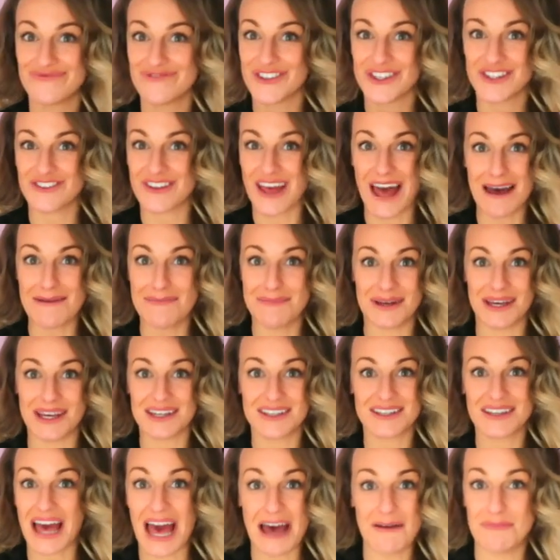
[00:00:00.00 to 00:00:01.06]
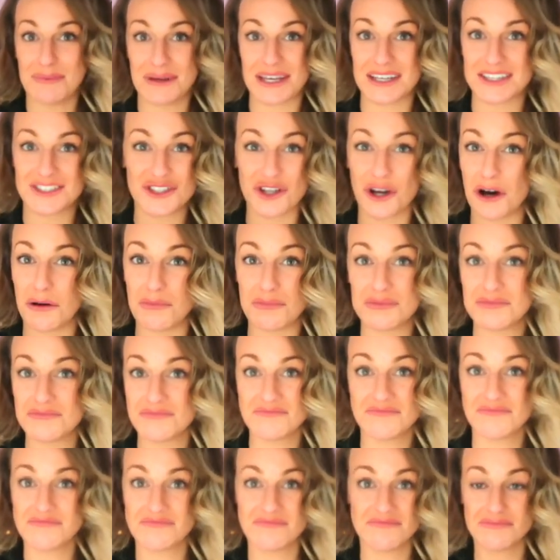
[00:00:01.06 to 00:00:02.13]
Just epic, epic shop.
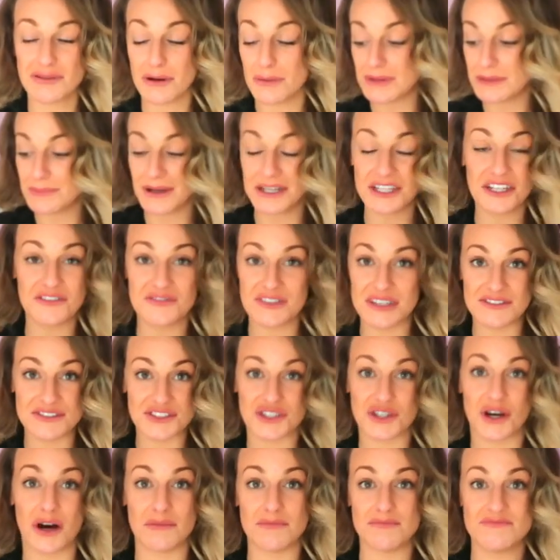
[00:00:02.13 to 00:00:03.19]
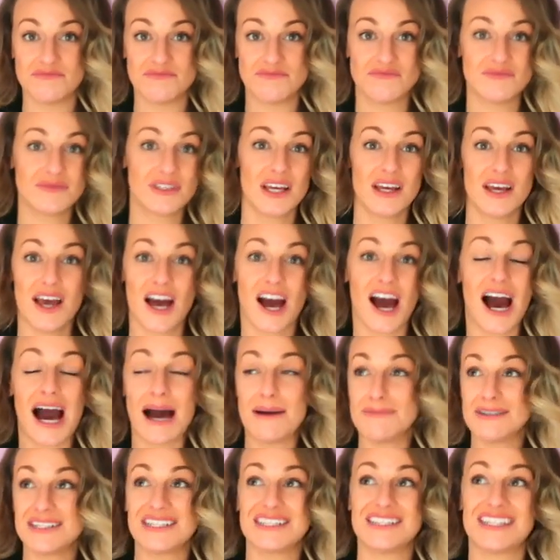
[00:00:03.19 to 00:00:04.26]
Probably my new favourite shop.
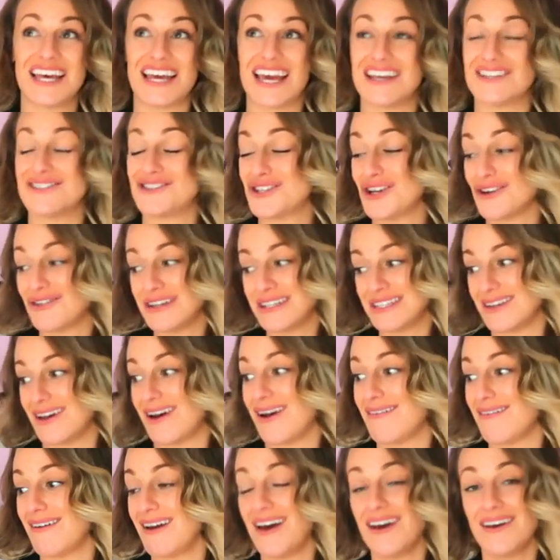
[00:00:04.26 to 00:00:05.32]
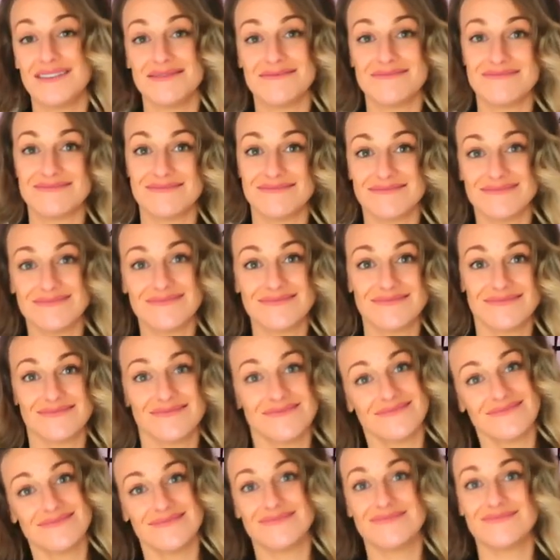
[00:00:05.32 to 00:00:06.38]
I'm going to say it. Sorry, Zara.
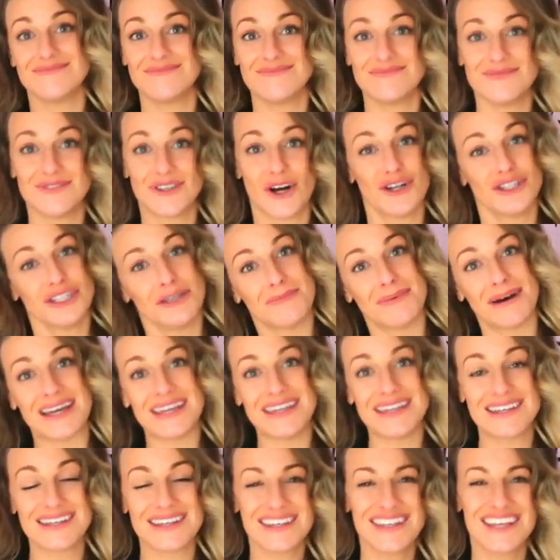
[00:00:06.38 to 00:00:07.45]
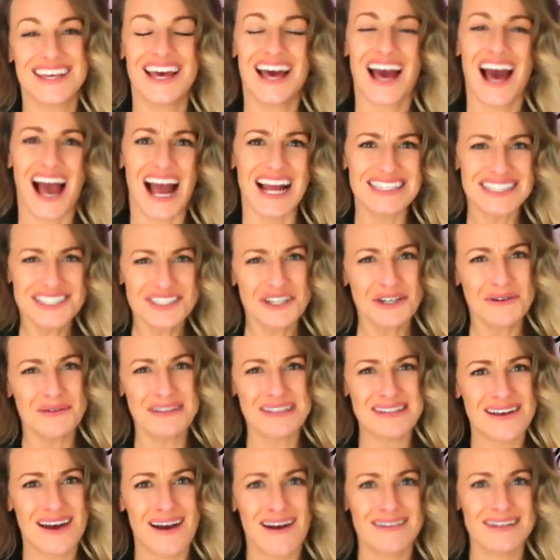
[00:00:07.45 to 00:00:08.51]
On your bike. I did go
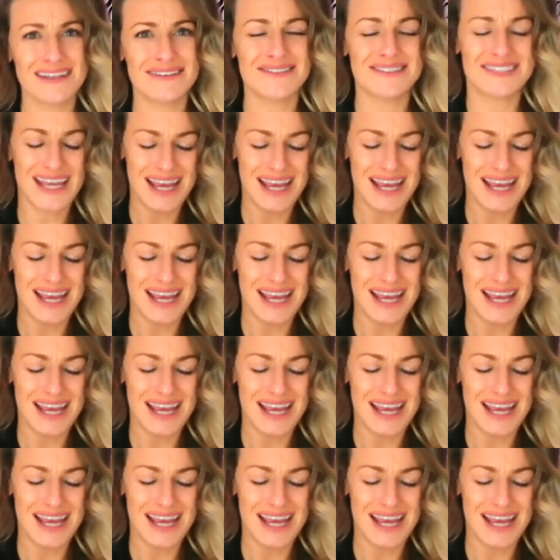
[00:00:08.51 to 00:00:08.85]
in Zara the other